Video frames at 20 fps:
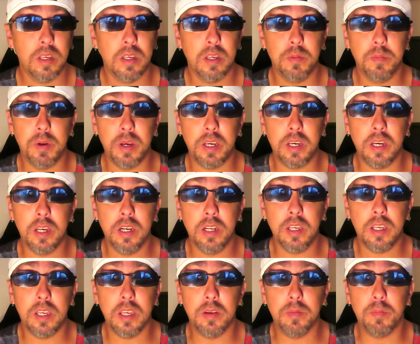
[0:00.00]
am I gonna
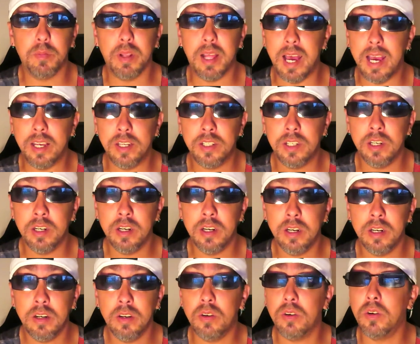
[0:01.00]
get blasted
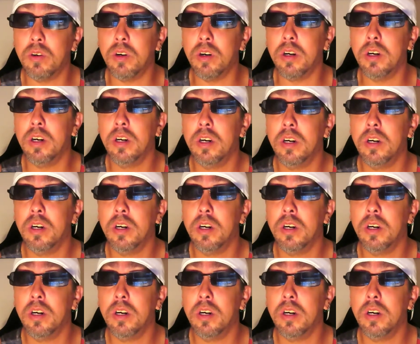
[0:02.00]
on or,